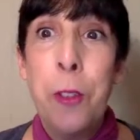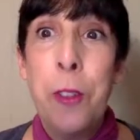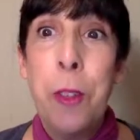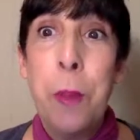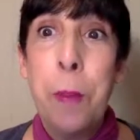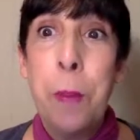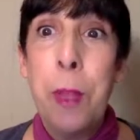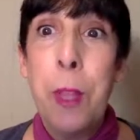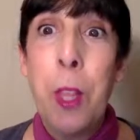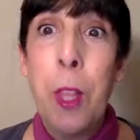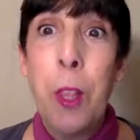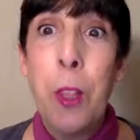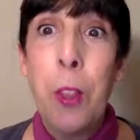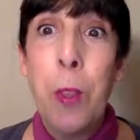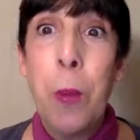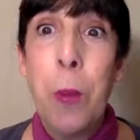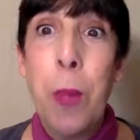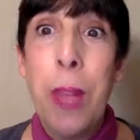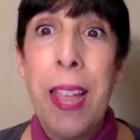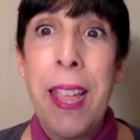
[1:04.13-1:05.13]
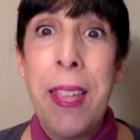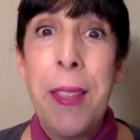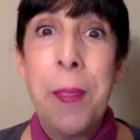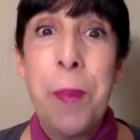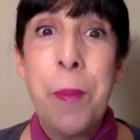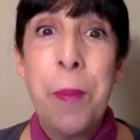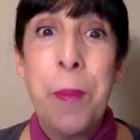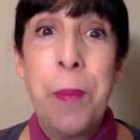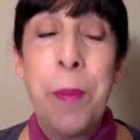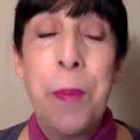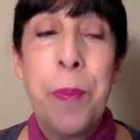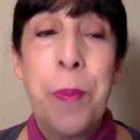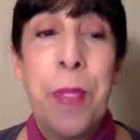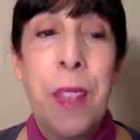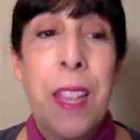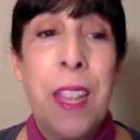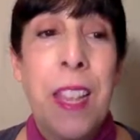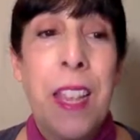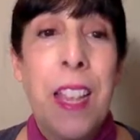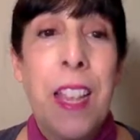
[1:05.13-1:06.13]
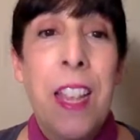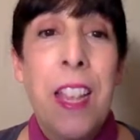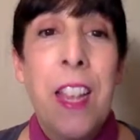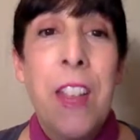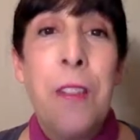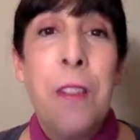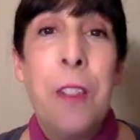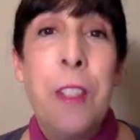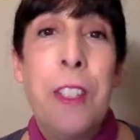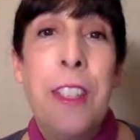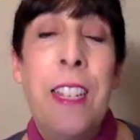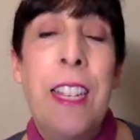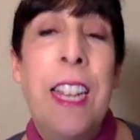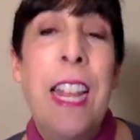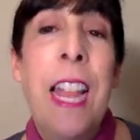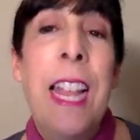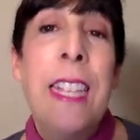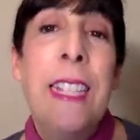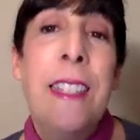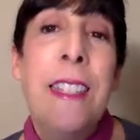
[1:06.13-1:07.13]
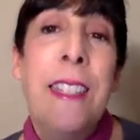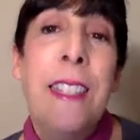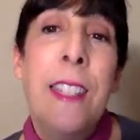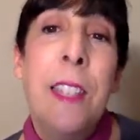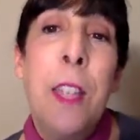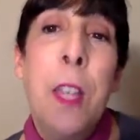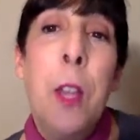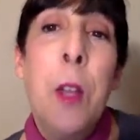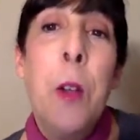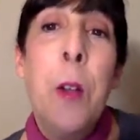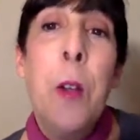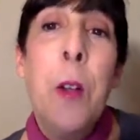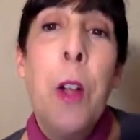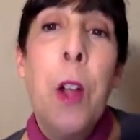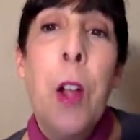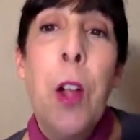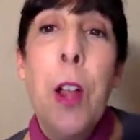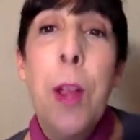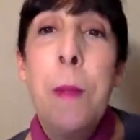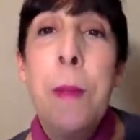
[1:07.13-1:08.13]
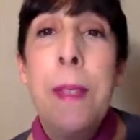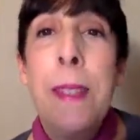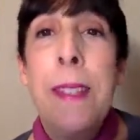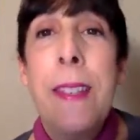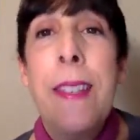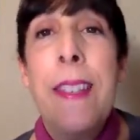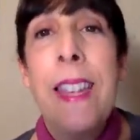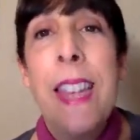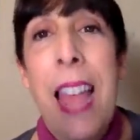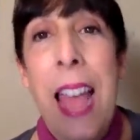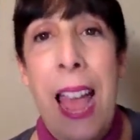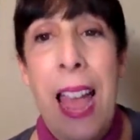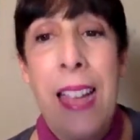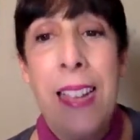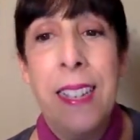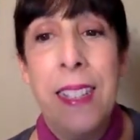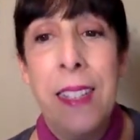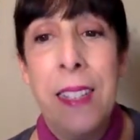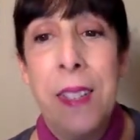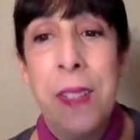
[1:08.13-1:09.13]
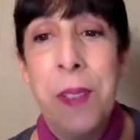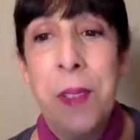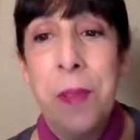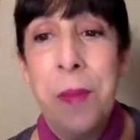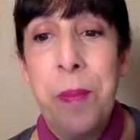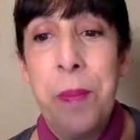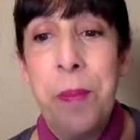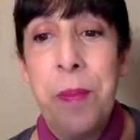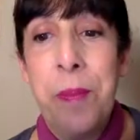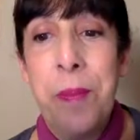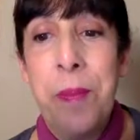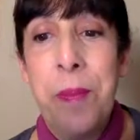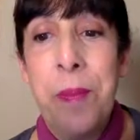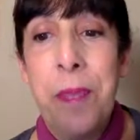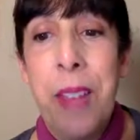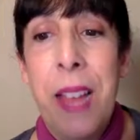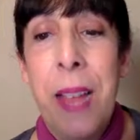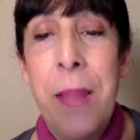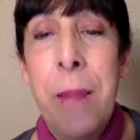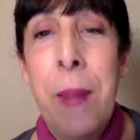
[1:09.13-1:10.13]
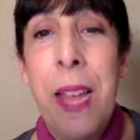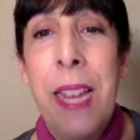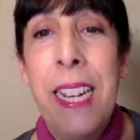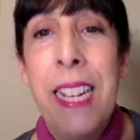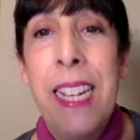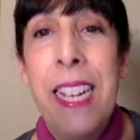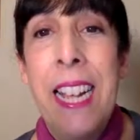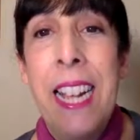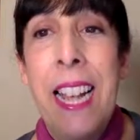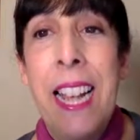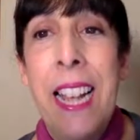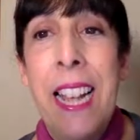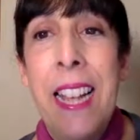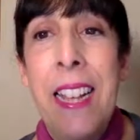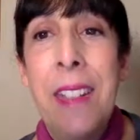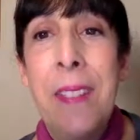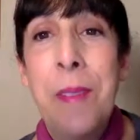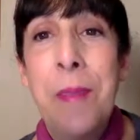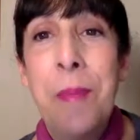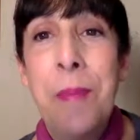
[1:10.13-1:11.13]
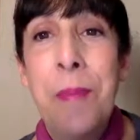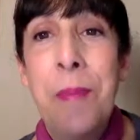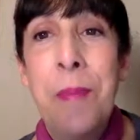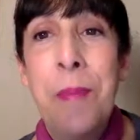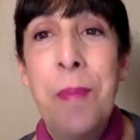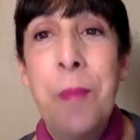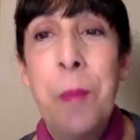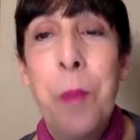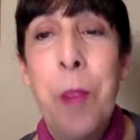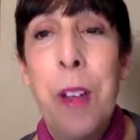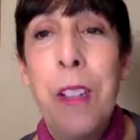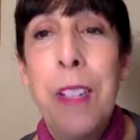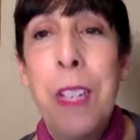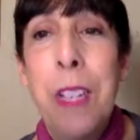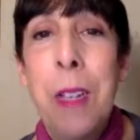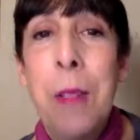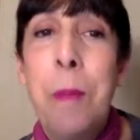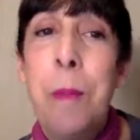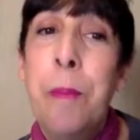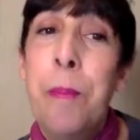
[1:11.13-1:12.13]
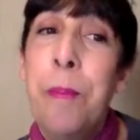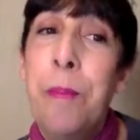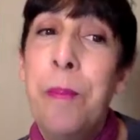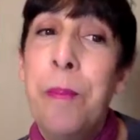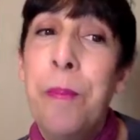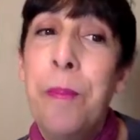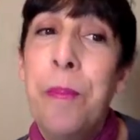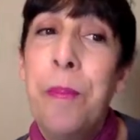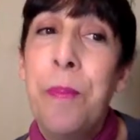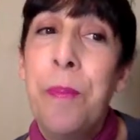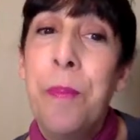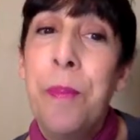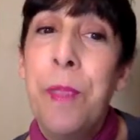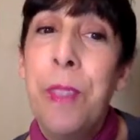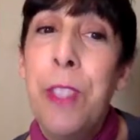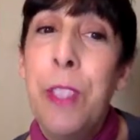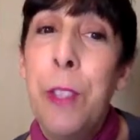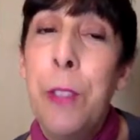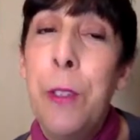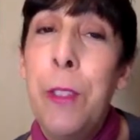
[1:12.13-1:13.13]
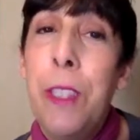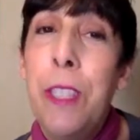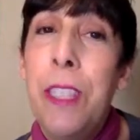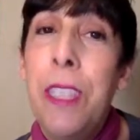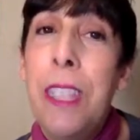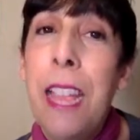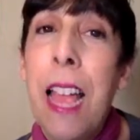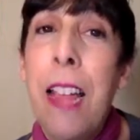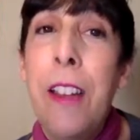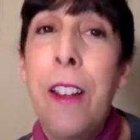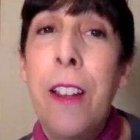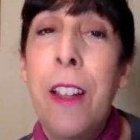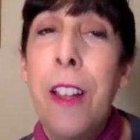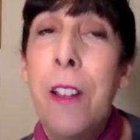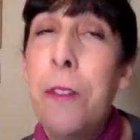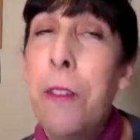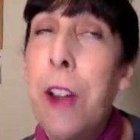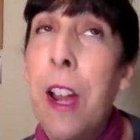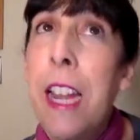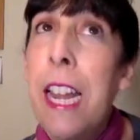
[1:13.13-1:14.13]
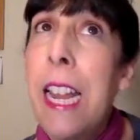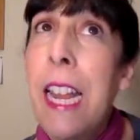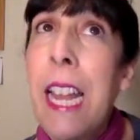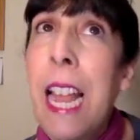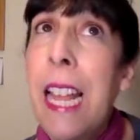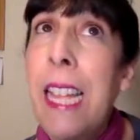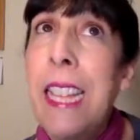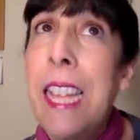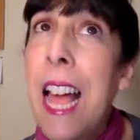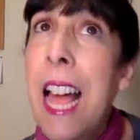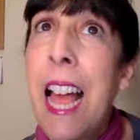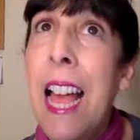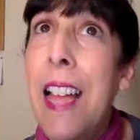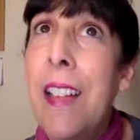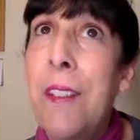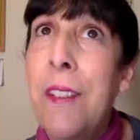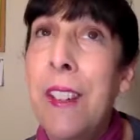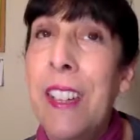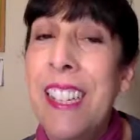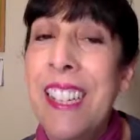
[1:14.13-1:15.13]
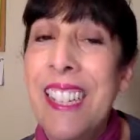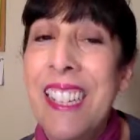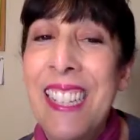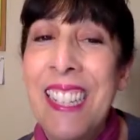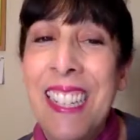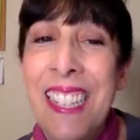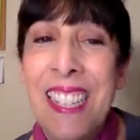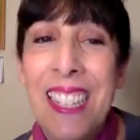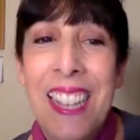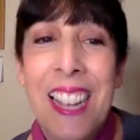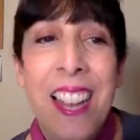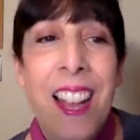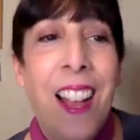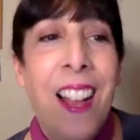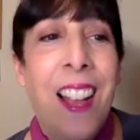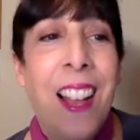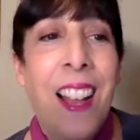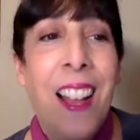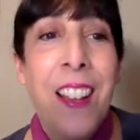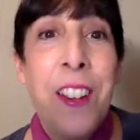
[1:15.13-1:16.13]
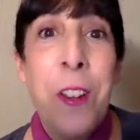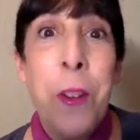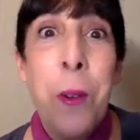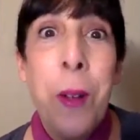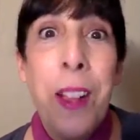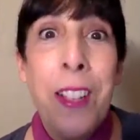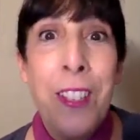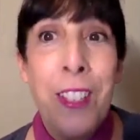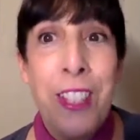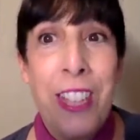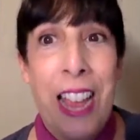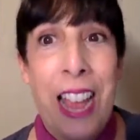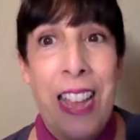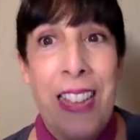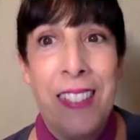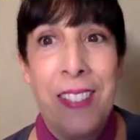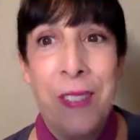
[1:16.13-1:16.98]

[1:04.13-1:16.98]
up along the way. For tonight's low-carb snack, hi, Monica. Welcome to Friday Night Live on Noel Chat.